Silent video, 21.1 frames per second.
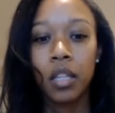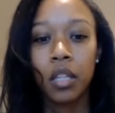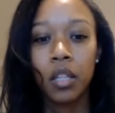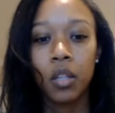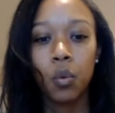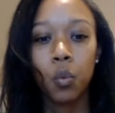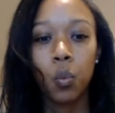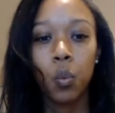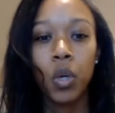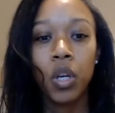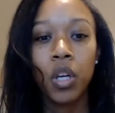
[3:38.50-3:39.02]

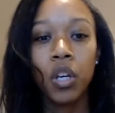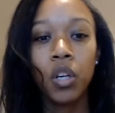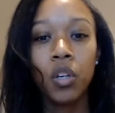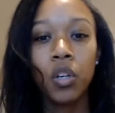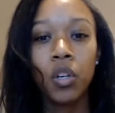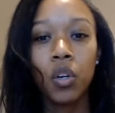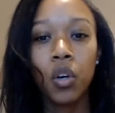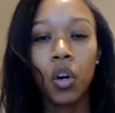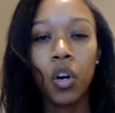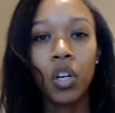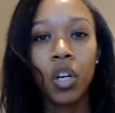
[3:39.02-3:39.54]
we
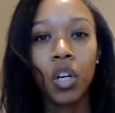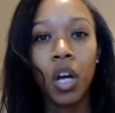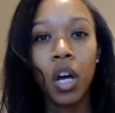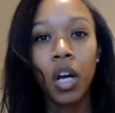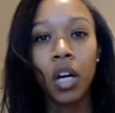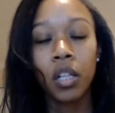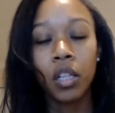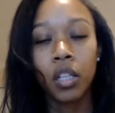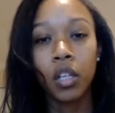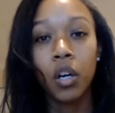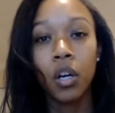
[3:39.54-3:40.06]
are not
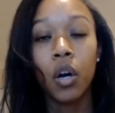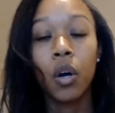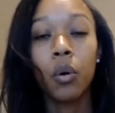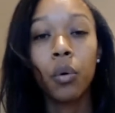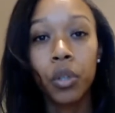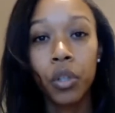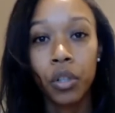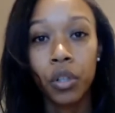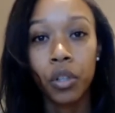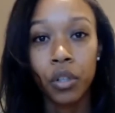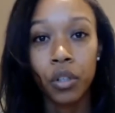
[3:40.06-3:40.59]
the
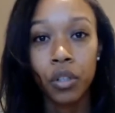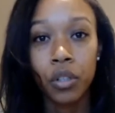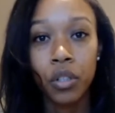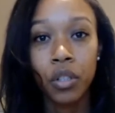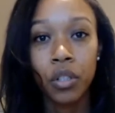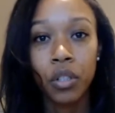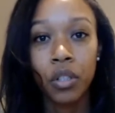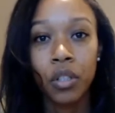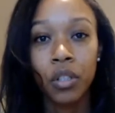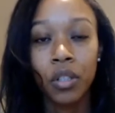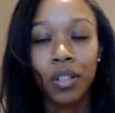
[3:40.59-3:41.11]
owners.
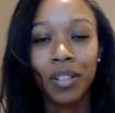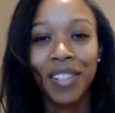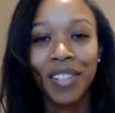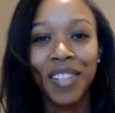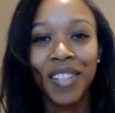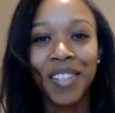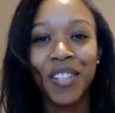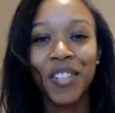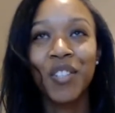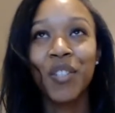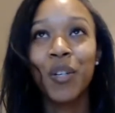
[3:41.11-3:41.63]

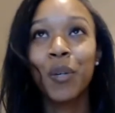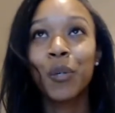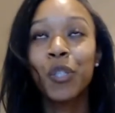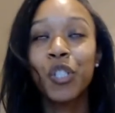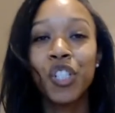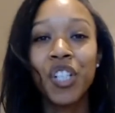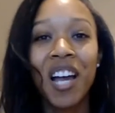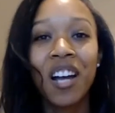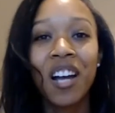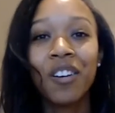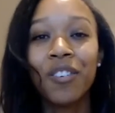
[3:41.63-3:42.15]
There's no
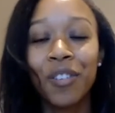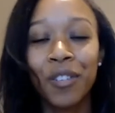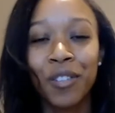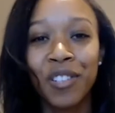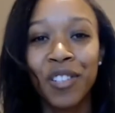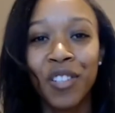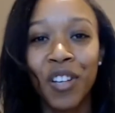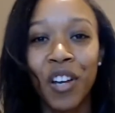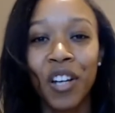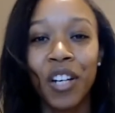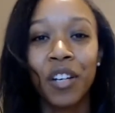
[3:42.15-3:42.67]
shackles
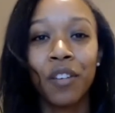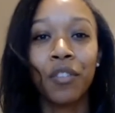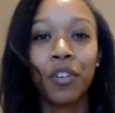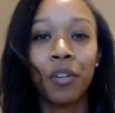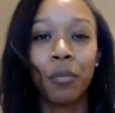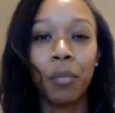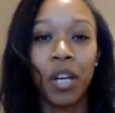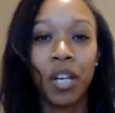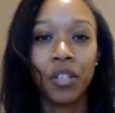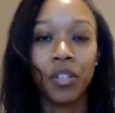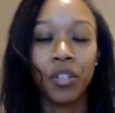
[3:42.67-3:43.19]
on
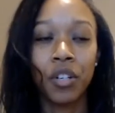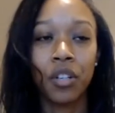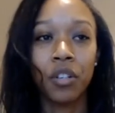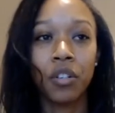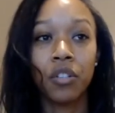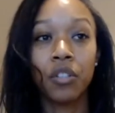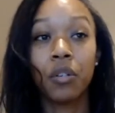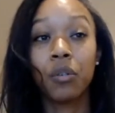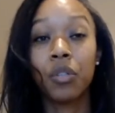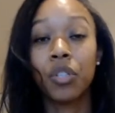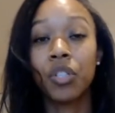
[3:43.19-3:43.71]
information. There's
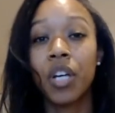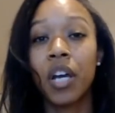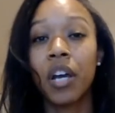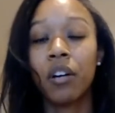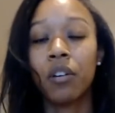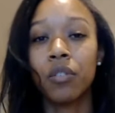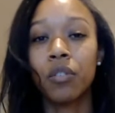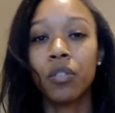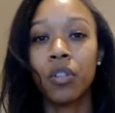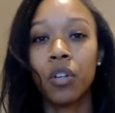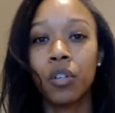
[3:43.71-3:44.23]
no
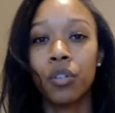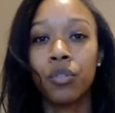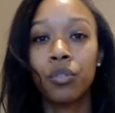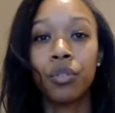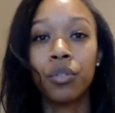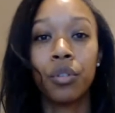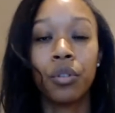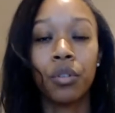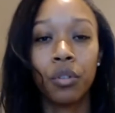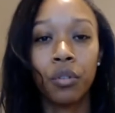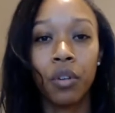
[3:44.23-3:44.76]
shackles on
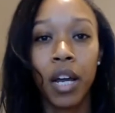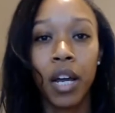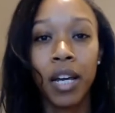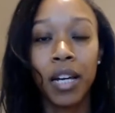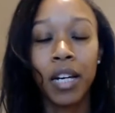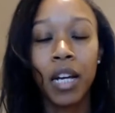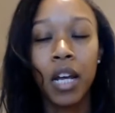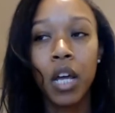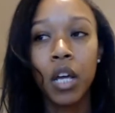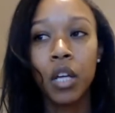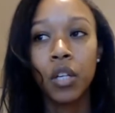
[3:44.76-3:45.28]
truth, right?
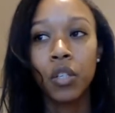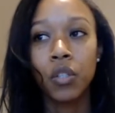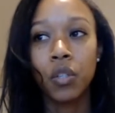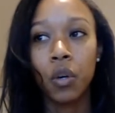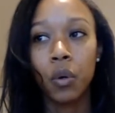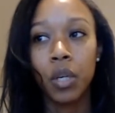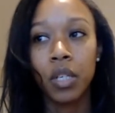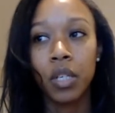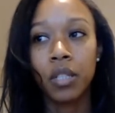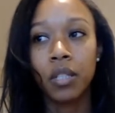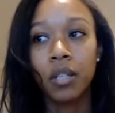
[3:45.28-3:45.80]
So
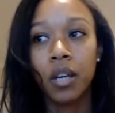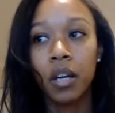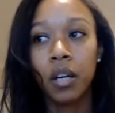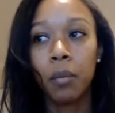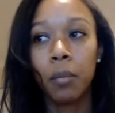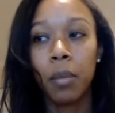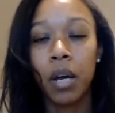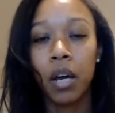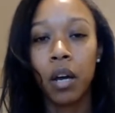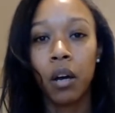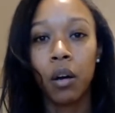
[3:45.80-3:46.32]
it's not
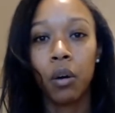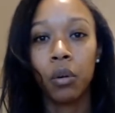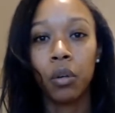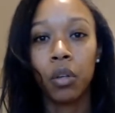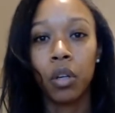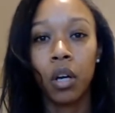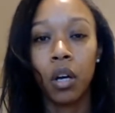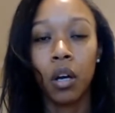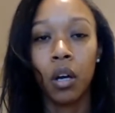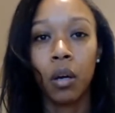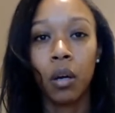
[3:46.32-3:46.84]
about,
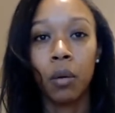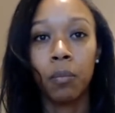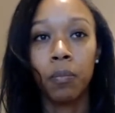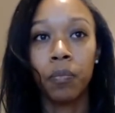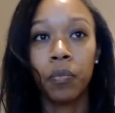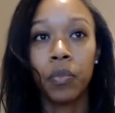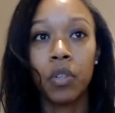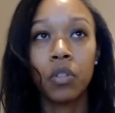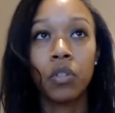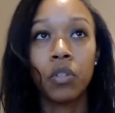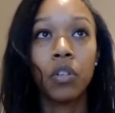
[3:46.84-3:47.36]

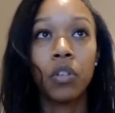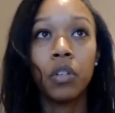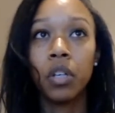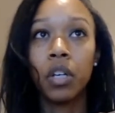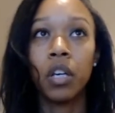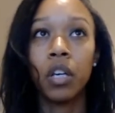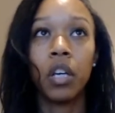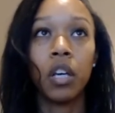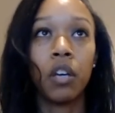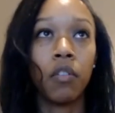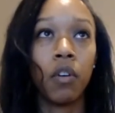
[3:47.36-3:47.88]

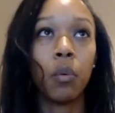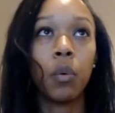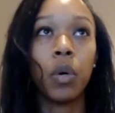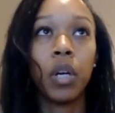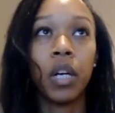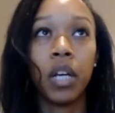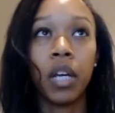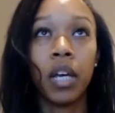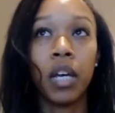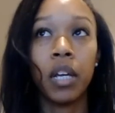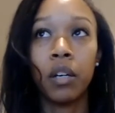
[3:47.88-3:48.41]
certainly if I went
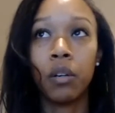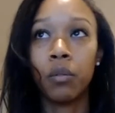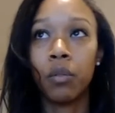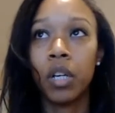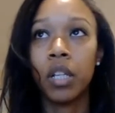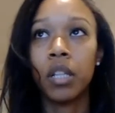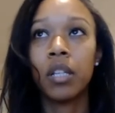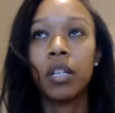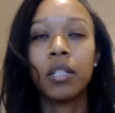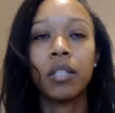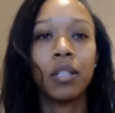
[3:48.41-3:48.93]
ahead and read
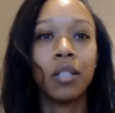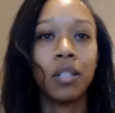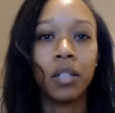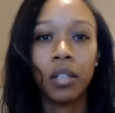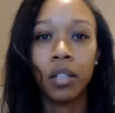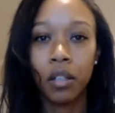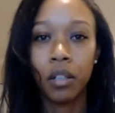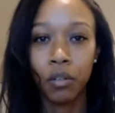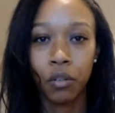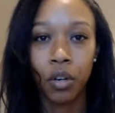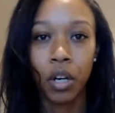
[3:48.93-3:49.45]
this and didn't
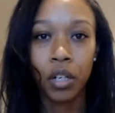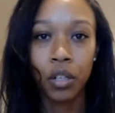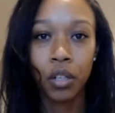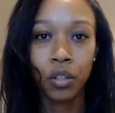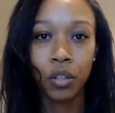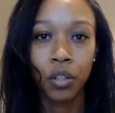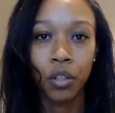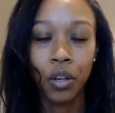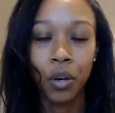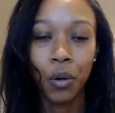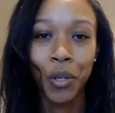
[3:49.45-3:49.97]
give credit to
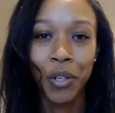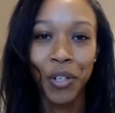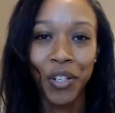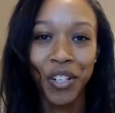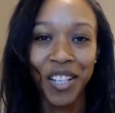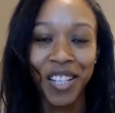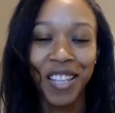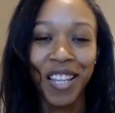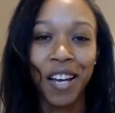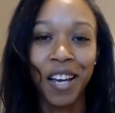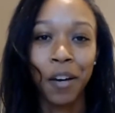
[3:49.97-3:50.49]
the owner, then
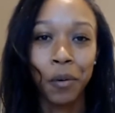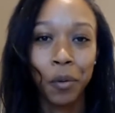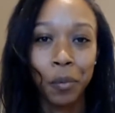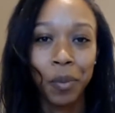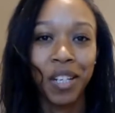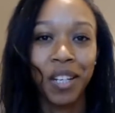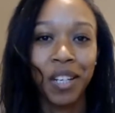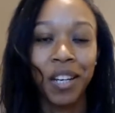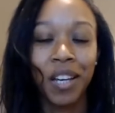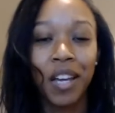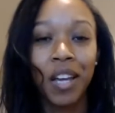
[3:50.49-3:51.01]
that would
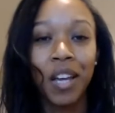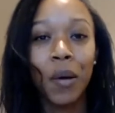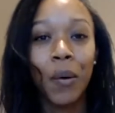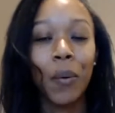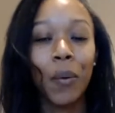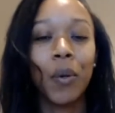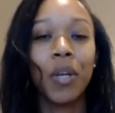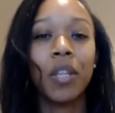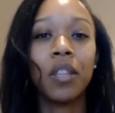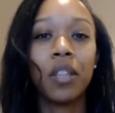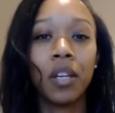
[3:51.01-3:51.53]
be
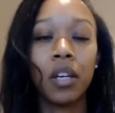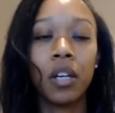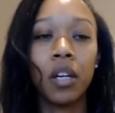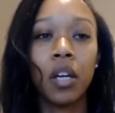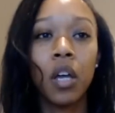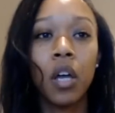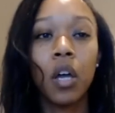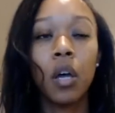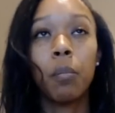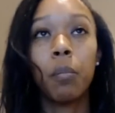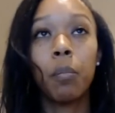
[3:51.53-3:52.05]
one thing.
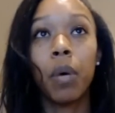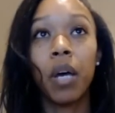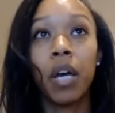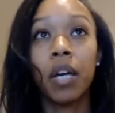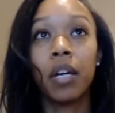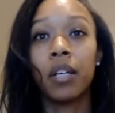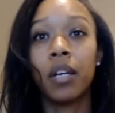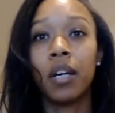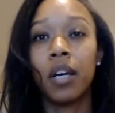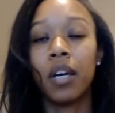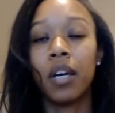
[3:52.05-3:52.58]
But